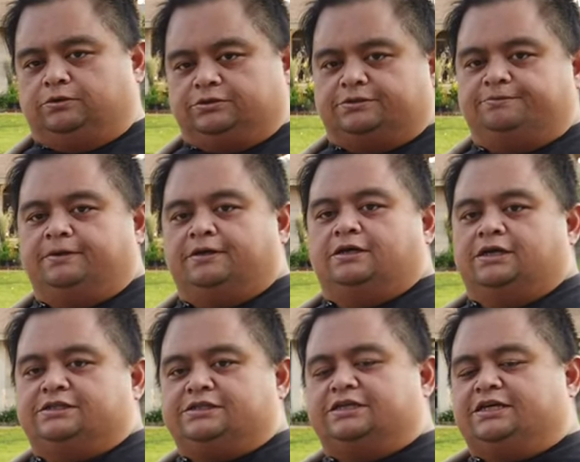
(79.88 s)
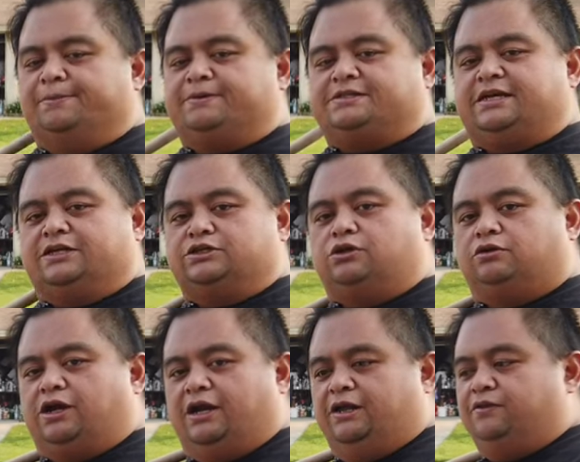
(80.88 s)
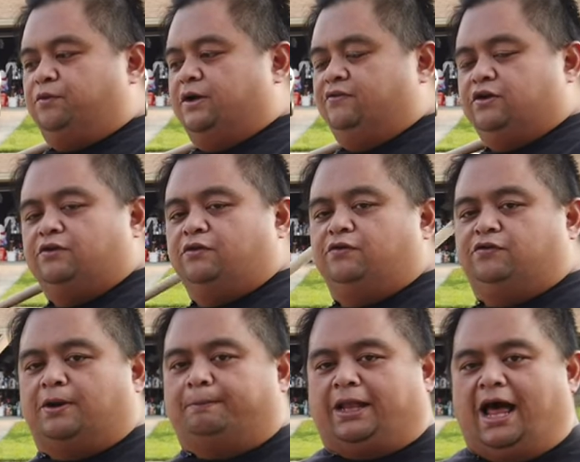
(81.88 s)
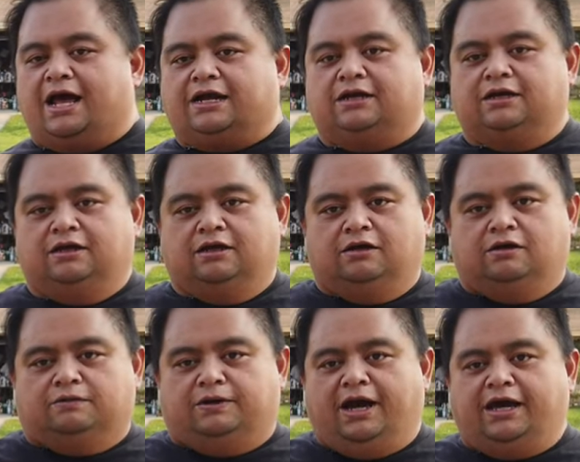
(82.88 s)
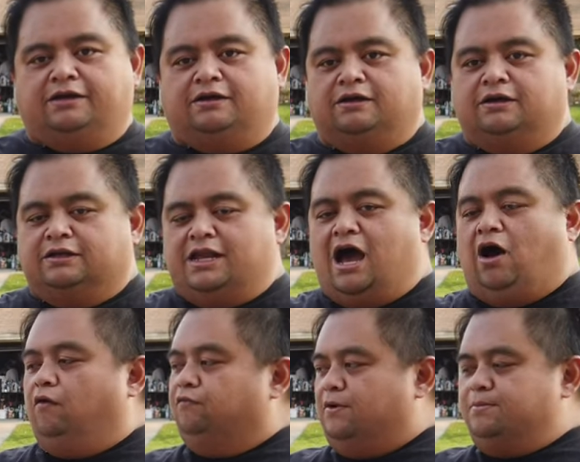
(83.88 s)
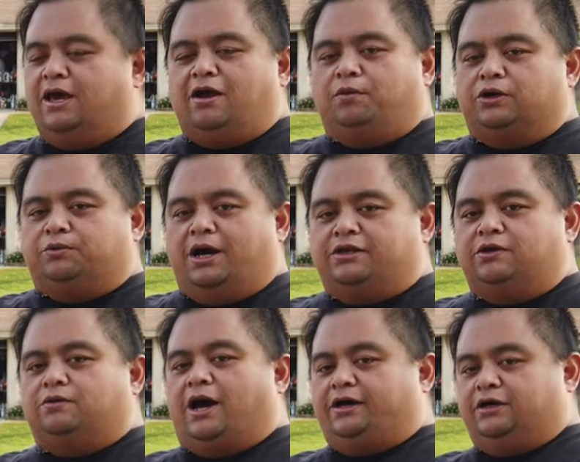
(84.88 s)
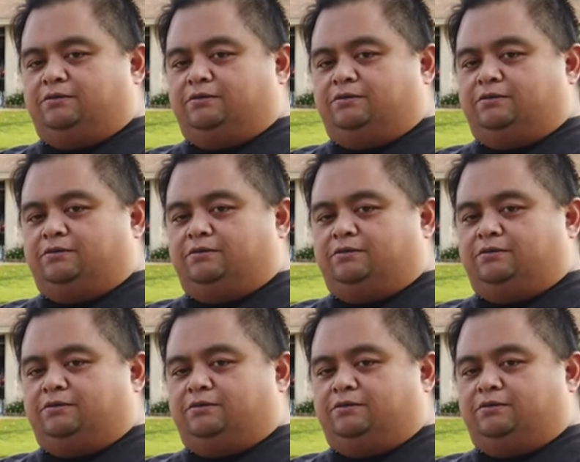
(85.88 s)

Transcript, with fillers: Closer. He's going to keep his stick in his shoulder, and he's what he's going to do. He's going to block, right? Now, from here, what do I do? I